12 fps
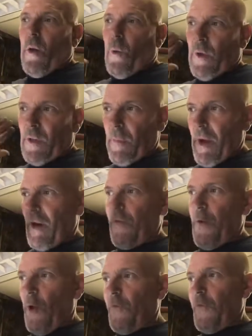We have the
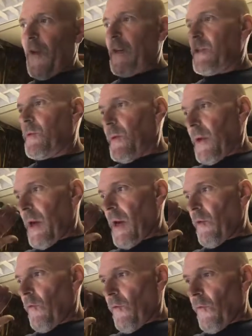manifold fixed. We got
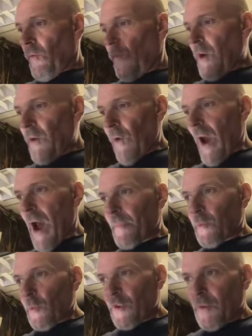it
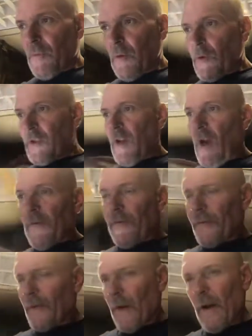re-wrapped with some new stuff.
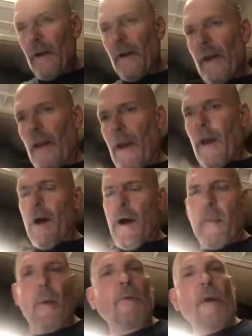
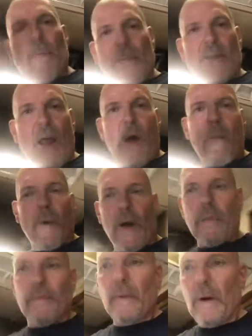I wrapped the
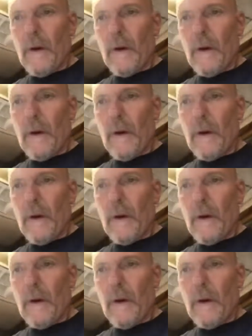downpipe.